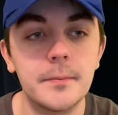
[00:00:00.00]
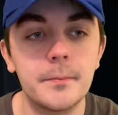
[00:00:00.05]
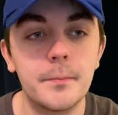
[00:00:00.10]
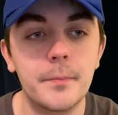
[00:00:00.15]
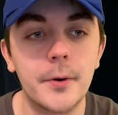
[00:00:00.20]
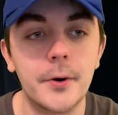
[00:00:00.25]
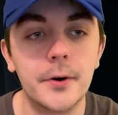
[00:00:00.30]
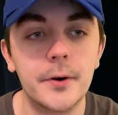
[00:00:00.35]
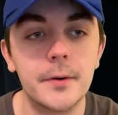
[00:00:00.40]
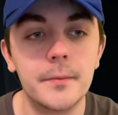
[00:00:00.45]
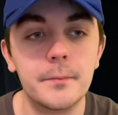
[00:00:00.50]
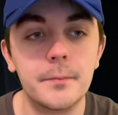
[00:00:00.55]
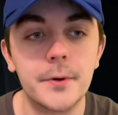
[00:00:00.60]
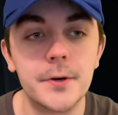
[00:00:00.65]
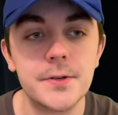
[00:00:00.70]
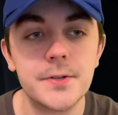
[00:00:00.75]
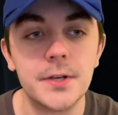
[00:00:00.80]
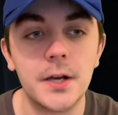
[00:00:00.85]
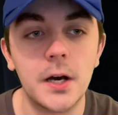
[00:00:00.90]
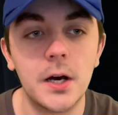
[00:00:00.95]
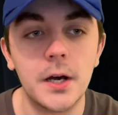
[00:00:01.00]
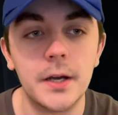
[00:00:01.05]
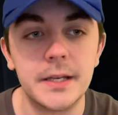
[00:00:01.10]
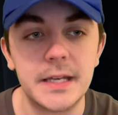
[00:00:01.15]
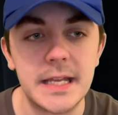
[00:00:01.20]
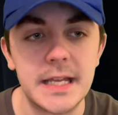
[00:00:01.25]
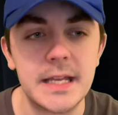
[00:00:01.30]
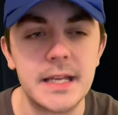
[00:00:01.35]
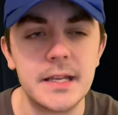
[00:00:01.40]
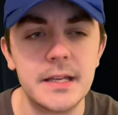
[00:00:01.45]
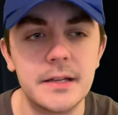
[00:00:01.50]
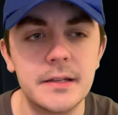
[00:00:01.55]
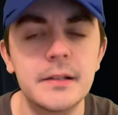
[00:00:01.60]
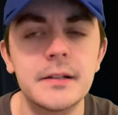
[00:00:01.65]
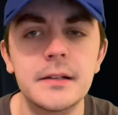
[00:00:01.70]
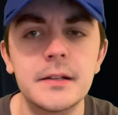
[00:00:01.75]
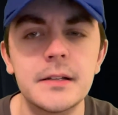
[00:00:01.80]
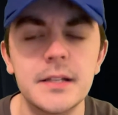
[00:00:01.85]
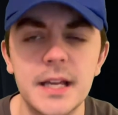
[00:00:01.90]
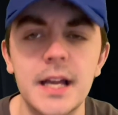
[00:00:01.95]
Burtoni,
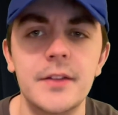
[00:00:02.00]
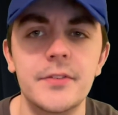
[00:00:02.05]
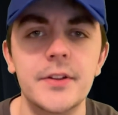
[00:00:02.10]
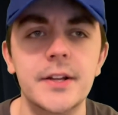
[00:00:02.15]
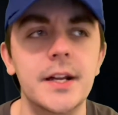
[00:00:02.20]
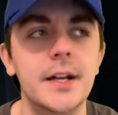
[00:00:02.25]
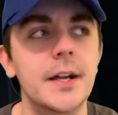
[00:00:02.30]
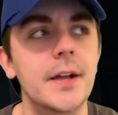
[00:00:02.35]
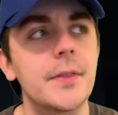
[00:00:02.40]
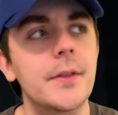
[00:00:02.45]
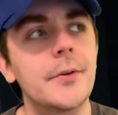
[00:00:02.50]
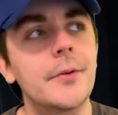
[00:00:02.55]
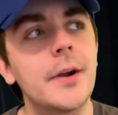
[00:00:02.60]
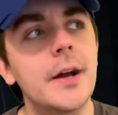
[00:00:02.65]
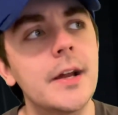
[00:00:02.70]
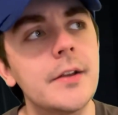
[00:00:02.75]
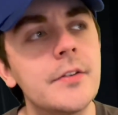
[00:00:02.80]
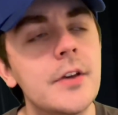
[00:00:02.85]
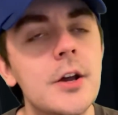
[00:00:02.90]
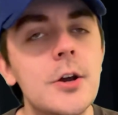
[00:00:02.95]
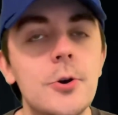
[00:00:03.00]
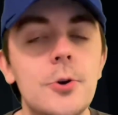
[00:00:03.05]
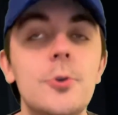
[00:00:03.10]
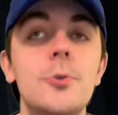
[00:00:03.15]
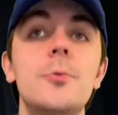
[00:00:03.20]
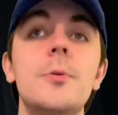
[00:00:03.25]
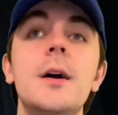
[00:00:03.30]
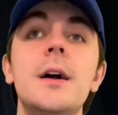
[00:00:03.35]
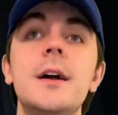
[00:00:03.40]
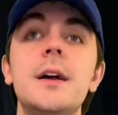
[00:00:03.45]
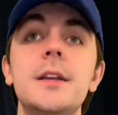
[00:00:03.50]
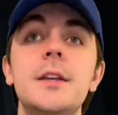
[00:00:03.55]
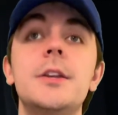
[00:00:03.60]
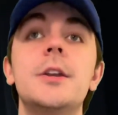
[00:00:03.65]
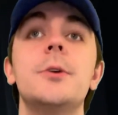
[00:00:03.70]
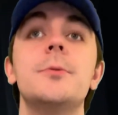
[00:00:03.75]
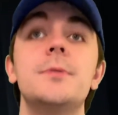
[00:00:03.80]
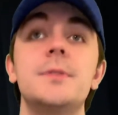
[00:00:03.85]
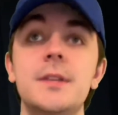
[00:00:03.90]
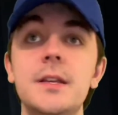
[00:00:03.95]
yeah, I think I got that right, who, you
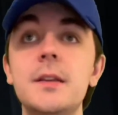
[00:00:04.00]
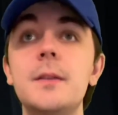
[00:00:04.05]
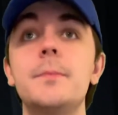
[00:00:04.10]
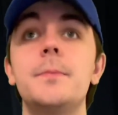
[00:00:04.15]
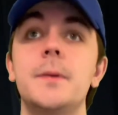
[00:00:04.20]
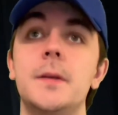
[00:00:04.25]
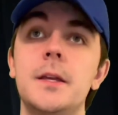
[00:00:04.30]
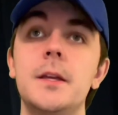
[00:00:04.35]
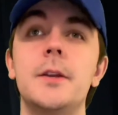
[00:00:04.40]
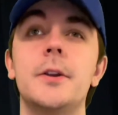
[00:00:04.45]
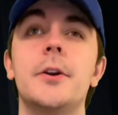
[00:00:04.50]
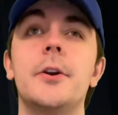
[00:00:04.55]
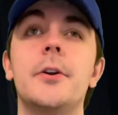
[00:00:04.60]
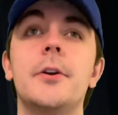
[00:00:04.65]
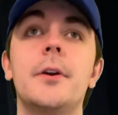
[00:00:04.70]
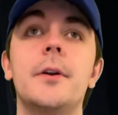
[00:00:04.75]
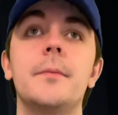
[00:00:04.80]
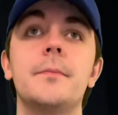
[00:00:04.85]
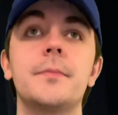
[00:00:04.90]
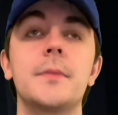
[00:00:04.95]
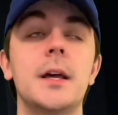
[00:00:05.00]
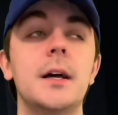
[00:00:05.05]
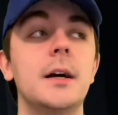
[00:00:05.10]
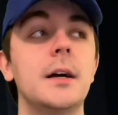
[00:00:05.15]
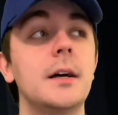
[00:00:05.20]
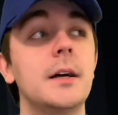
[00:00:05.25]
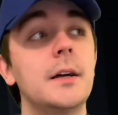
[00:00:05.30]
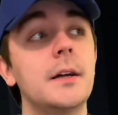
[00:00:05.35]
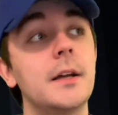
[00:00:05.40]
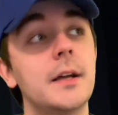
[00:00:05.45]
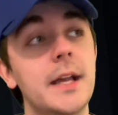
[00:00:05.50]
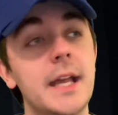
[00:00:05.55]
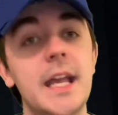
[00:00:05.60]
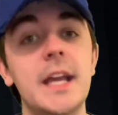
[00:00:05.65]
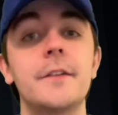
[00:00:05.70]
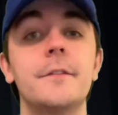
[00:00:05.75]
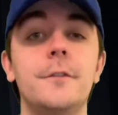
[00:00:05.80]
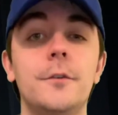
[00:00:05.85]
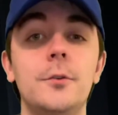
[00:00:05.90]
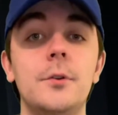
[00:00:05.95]
know, did appear uh, a
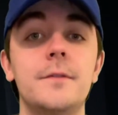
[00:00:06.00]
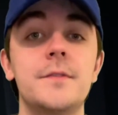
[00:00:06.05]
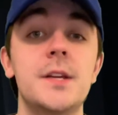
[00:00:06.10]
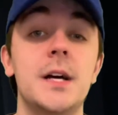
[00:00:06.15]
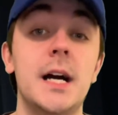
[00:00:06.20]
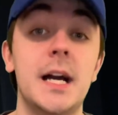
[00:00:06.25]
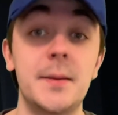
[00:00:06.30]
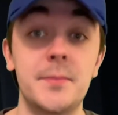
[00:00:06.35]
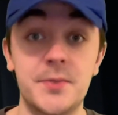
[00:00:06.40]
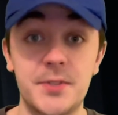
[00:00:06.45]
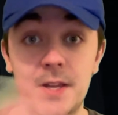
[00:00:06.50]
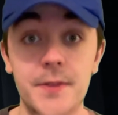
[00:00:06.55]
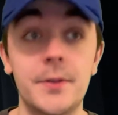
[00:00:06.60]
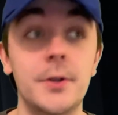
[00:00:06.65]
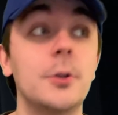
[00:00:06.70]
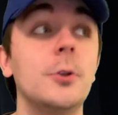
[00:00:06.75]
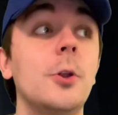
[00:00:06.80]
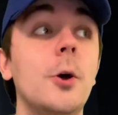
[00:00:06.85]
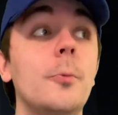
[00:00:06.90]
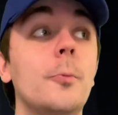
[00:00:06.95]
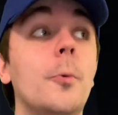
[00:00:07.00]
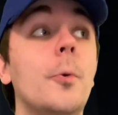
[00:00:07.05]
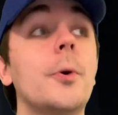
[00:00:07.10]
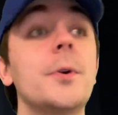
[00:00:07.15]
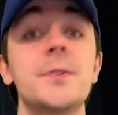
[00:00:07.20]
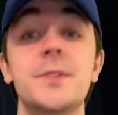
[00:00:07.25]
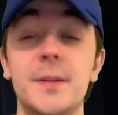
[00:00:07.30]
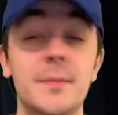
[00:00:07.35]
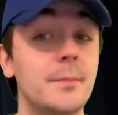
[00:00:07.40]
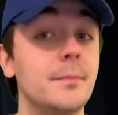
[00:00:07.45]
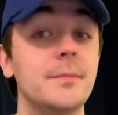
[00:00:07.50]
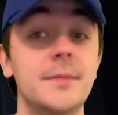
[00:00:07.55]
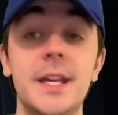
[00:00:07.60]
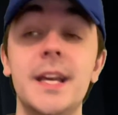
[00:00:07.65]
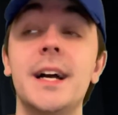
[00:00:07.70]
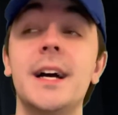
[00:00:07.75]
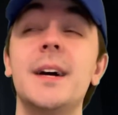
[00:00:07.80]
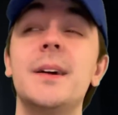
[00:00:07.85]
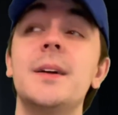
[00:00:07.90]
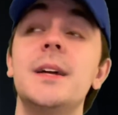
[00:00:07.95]
handful of times in the Clone Wars, and
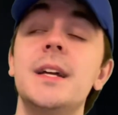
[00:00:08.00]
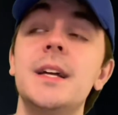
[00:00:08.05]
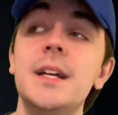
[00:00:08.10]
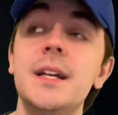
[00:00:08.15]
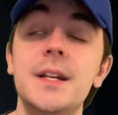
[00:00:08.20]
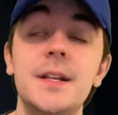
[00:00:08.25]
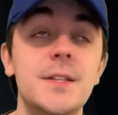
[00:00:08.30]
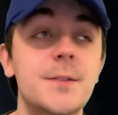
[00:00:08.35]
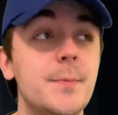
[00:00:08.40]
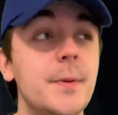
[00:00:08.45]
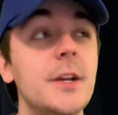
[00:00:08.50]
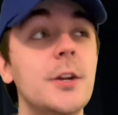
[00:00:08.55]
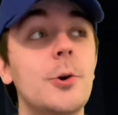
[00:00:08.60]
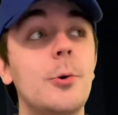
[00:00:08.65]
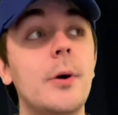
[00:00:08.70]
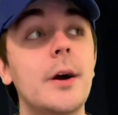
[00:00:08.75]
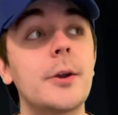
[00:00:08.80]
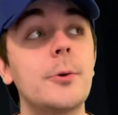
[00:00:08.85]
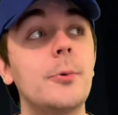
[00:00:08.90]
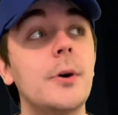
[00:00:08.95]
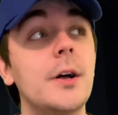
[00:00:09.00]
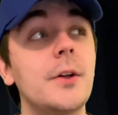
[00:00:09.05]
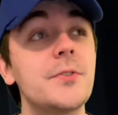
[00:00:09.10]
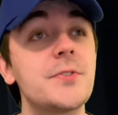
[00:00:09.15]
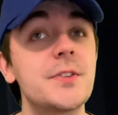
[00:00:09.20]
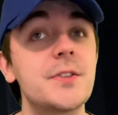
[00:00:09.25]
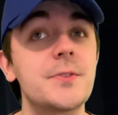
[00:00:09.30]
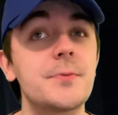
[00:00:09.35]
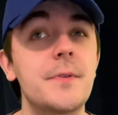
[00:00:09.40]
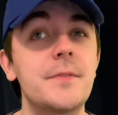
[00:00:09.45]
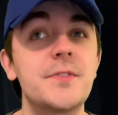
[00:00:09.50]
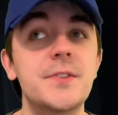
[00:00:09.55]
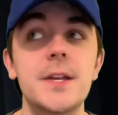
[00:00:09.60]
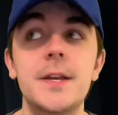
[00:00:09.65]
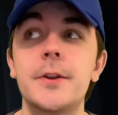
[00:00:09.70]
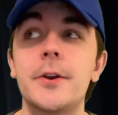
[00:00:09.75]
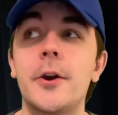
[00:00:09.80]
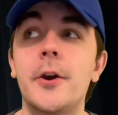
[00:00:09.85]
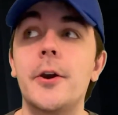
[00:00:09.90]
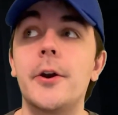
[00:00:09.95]
yeah, it's been quite a while since we've
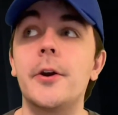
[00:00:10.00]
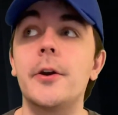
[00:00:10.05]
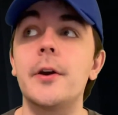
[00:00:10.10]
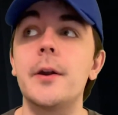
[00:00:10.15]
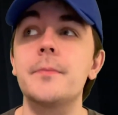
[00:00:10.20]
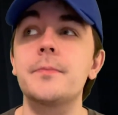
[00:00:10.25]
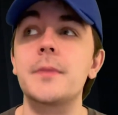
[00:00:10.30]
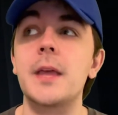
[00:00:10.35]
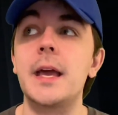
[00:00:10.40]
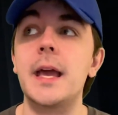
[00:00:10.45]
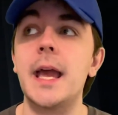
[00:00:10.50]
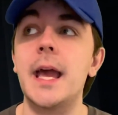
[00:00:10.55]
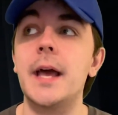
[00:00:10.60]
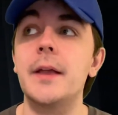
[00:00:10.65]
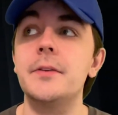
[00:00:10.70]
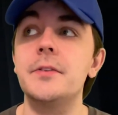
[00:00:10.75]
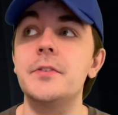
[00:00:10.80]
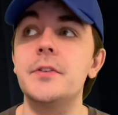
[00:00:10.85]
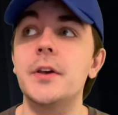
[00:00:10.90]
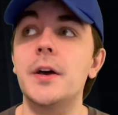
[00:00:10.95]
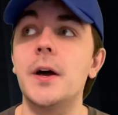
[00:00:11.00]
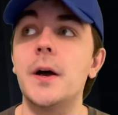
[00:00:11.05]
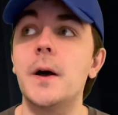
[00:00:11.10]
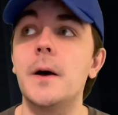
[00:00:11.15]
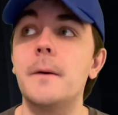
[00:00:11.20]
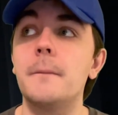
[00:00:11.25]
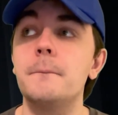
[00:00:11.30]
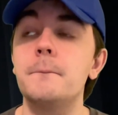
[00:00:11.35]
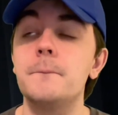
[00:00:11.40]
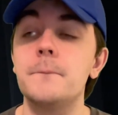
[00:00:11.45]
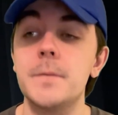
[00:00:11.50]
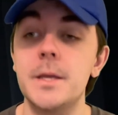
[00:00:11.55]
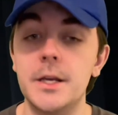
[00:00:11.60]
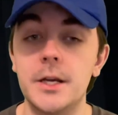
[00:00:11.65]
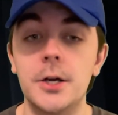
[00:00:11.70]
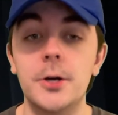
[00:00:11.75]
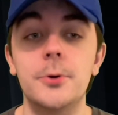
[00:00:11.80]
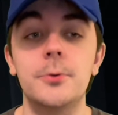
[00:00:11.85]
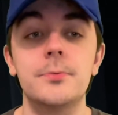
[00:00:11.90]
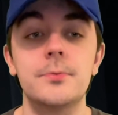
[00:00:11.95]
seen her, and, um, you
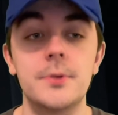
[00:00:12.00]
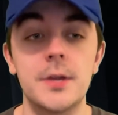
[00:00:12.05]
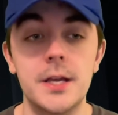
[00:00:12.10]
know,